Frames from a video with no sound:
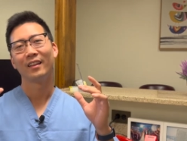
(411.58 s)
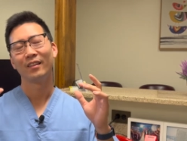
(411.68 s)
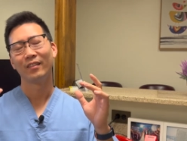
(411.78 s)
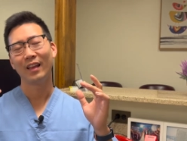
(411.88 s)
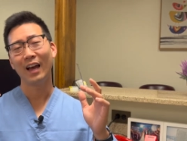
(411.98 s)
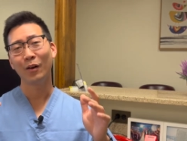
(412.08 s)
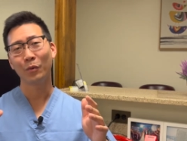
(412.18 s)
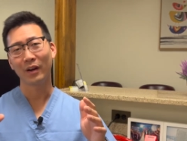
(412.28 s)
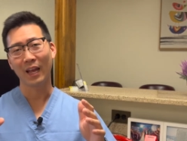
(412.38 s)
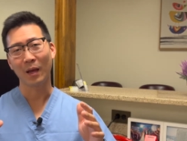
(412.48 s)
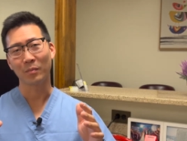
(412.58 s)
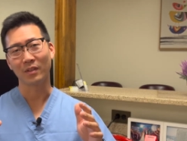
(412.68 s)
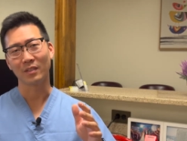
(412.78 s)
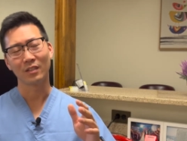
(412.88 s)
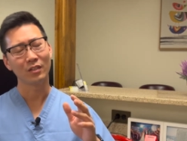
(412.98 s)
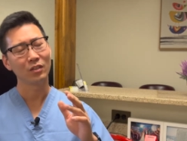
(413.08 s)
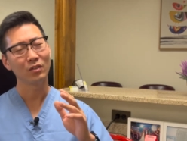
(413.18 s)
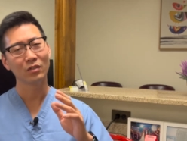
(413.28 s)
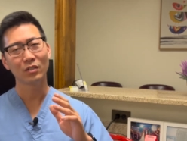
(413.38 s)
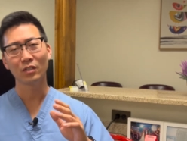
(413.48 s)
Now what happens?
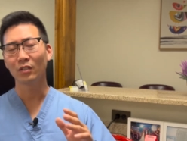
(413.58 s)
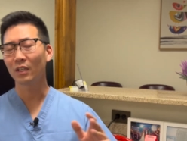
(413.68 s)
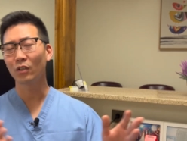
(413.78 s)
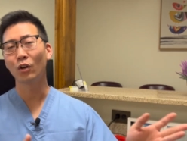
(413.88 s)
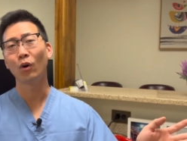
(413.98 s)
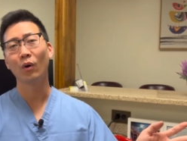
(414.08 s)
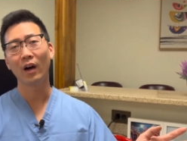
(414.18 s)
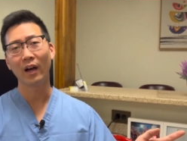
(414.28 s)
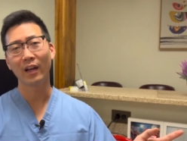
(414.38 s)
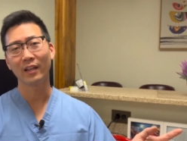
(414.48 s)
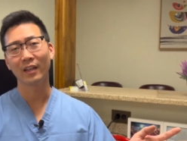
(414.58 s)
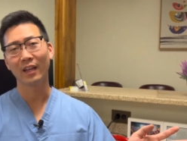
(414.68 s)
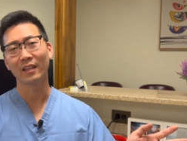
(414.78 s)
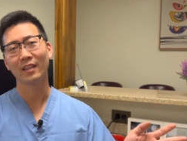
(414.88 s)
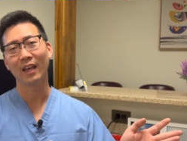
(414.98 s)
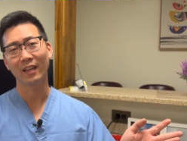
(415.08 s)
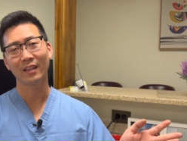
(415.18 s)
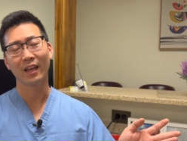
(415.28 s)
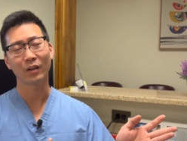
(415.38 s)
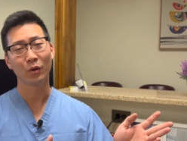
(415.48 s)
You still can go on and get
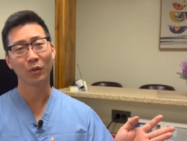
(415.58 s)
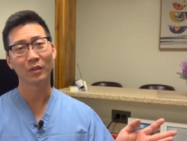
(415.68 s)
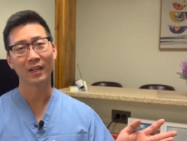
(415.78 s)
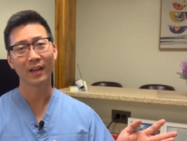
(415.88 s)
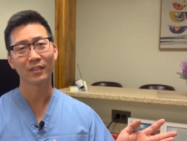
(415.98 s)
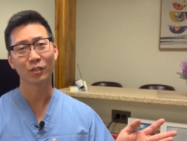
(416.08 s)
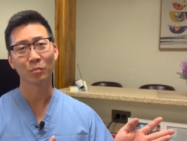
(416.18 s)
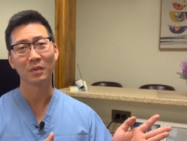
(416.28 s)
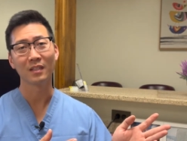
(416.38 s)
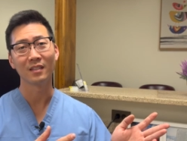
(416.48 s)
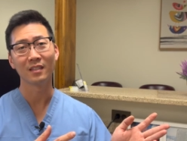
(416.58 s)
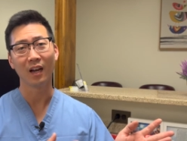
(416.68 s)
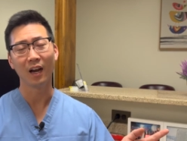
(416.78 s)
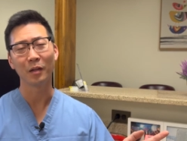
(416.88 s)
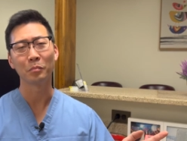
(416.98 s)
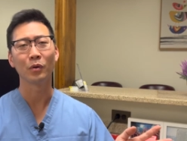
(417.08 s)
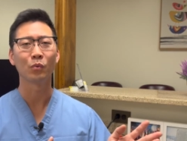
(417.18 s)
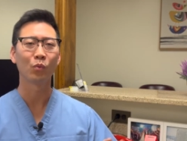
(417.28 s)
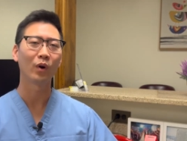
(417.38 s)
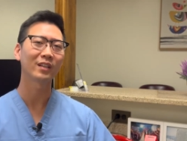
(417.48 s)
that colonoscopy done, but
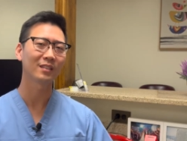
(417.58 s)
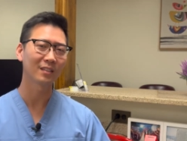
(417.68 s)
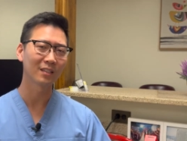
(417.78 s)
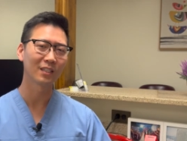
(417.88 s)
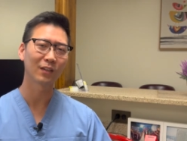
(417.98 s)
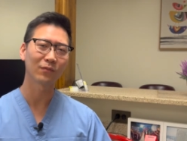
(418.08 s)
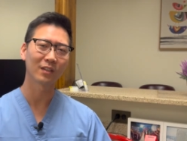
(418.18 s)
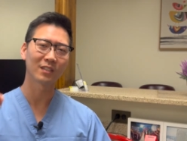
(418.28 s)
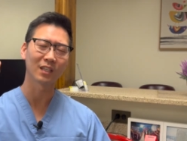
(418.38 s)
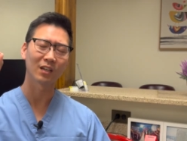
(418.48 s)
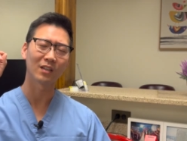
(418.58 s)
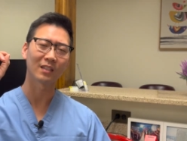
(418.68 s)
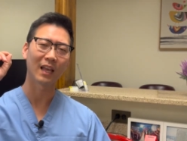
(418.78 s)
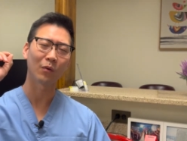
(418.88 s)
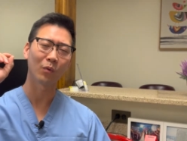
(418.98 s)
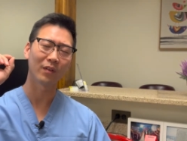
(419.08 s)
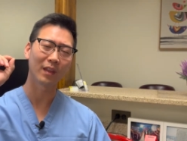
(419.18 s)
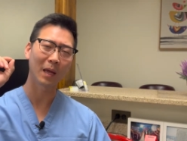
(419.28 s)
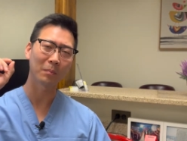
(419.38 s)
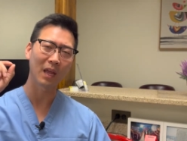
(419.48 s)
what's the difference here is that when
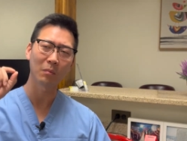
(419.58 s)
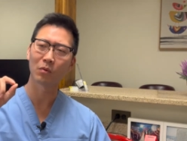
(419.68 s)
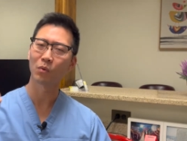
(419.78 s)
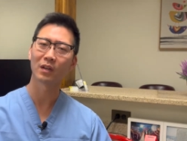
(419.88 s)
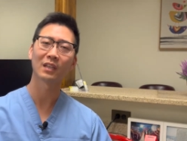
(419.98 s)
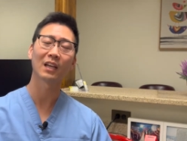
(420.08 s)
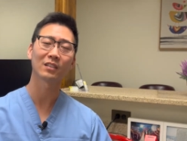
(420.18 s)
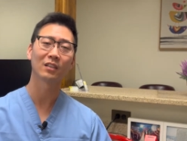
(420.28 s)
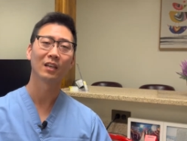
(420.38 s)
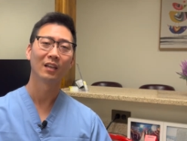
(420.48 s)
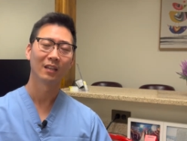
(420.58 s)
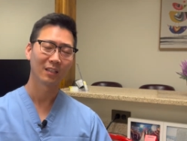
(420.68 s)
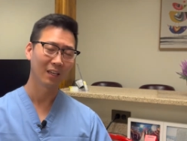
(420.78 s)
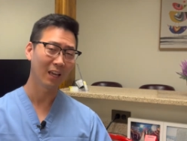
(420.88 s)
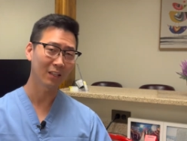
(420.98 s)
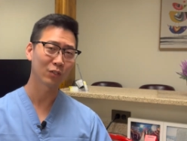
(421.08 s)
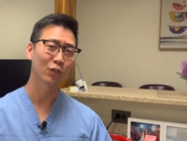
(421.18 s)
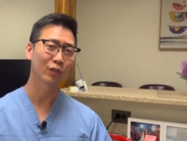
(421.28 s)
that paperwork gets hits your